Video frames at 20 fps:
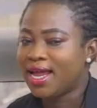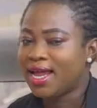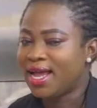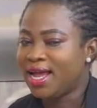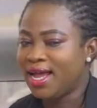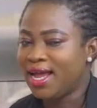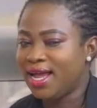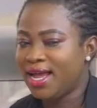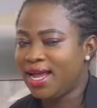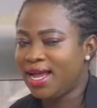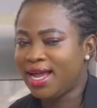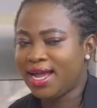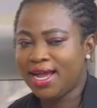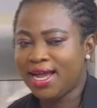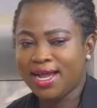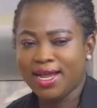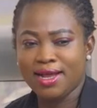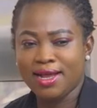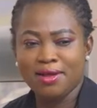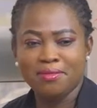It
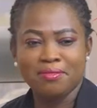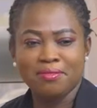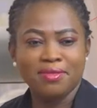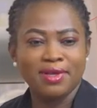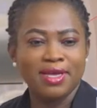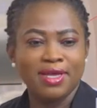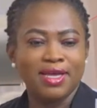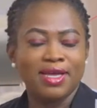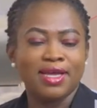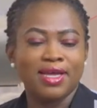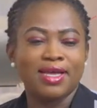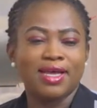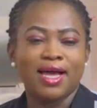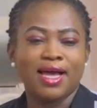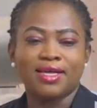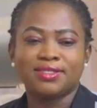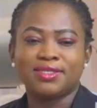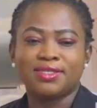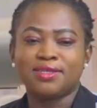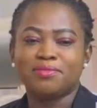
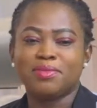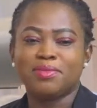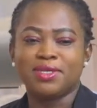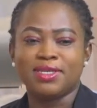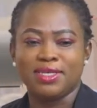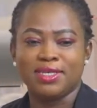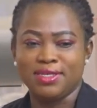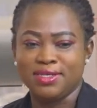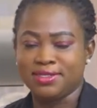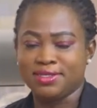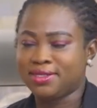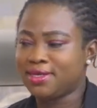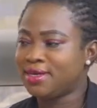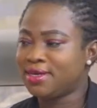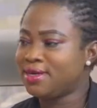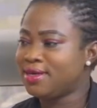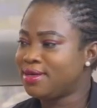hasn't been easy.